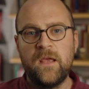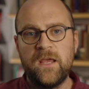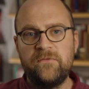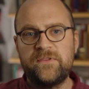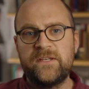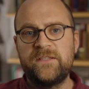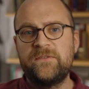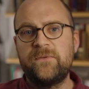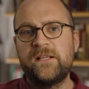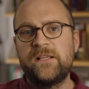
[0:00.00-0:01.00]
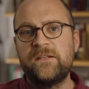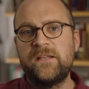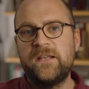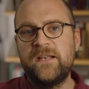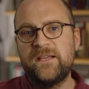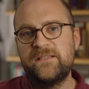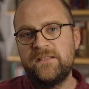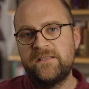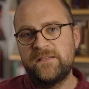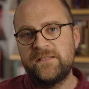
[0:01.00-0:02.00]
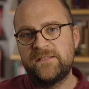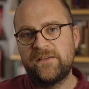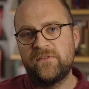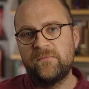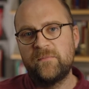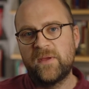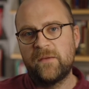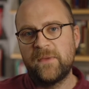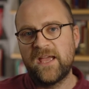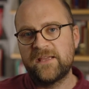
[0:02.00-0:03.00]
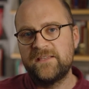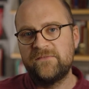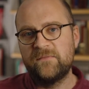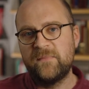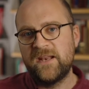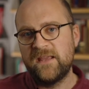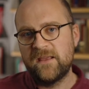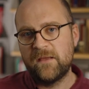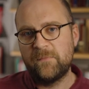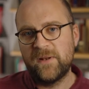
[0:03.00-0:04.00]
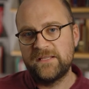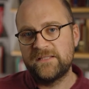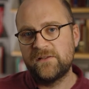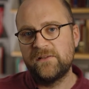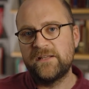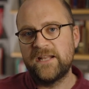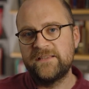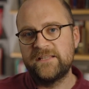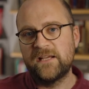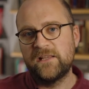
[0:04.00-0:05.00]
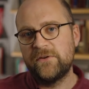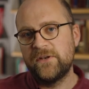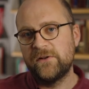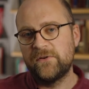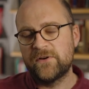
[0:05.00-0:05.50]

He returned to England in 1937, becoming active in many political and anti-colonial